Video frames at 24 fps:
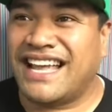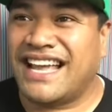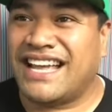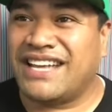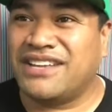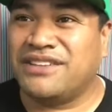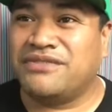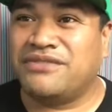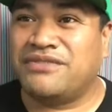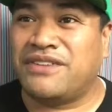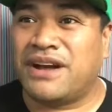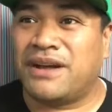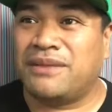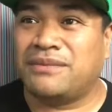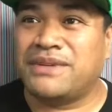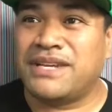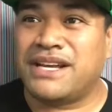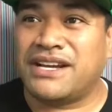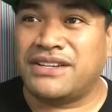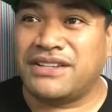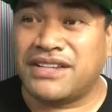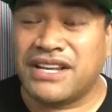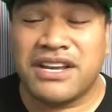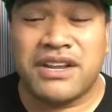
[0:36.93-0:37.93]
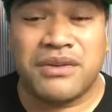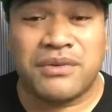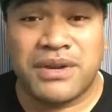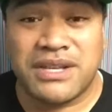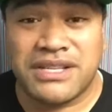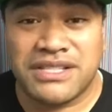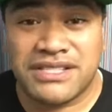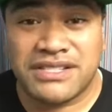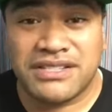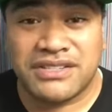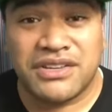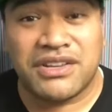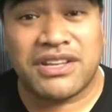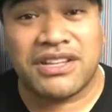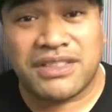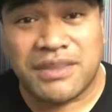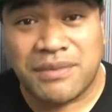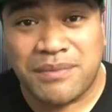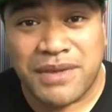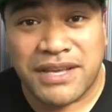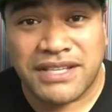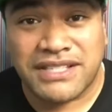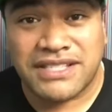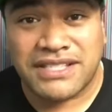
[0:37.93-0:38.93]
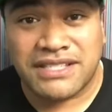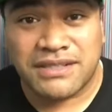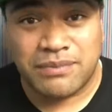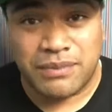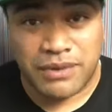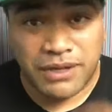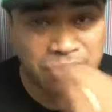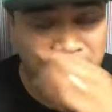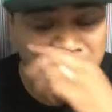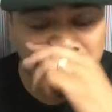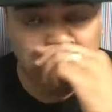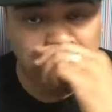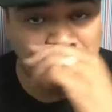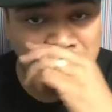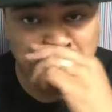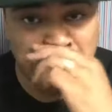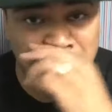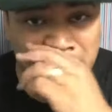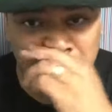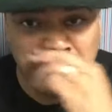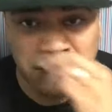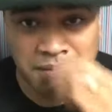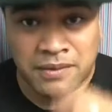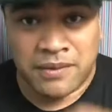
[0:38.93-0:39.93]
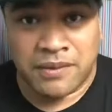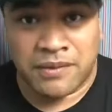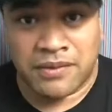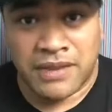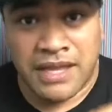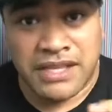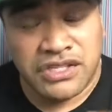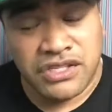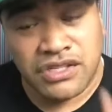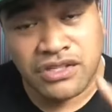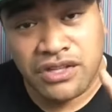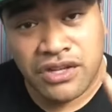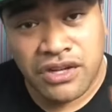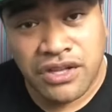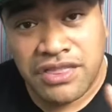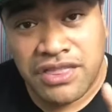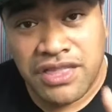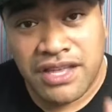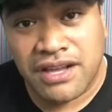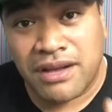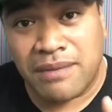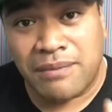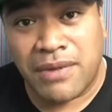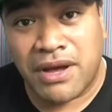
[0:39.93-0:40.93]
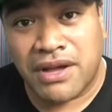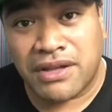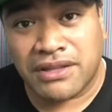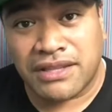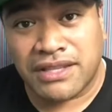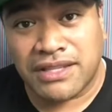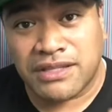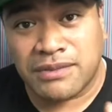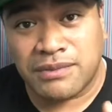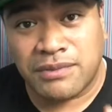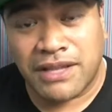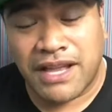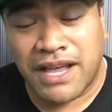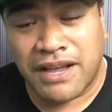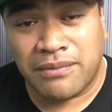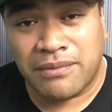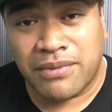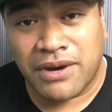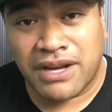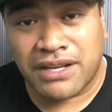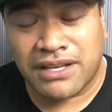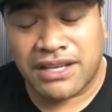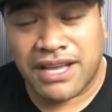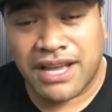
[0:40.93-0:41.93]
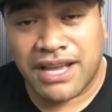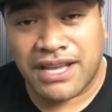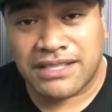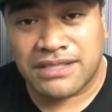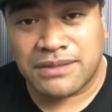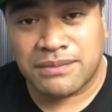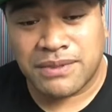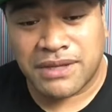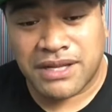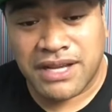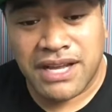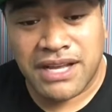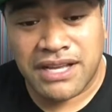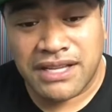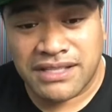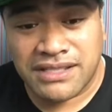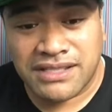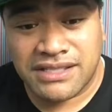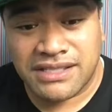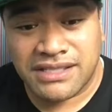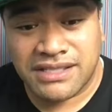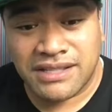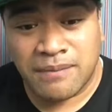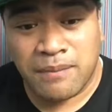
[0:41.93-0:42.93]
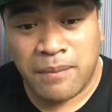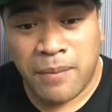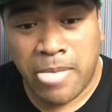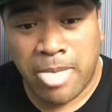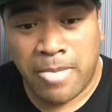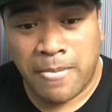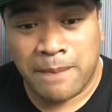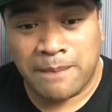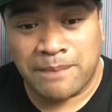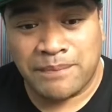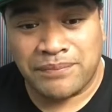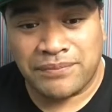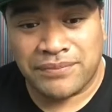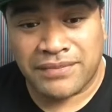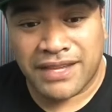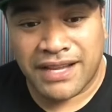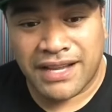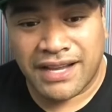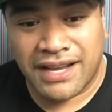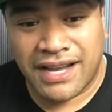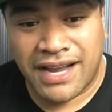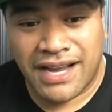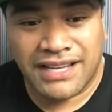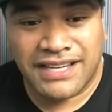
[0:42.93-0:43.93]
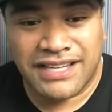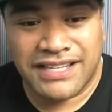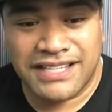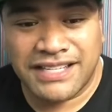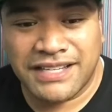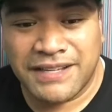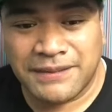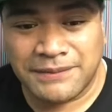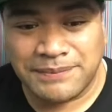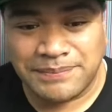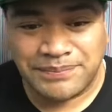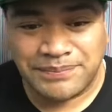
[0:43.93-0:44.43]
you fobbed out. Anyways, you get the message, but that's the good thing about these live broadcasts because, hi Lindy,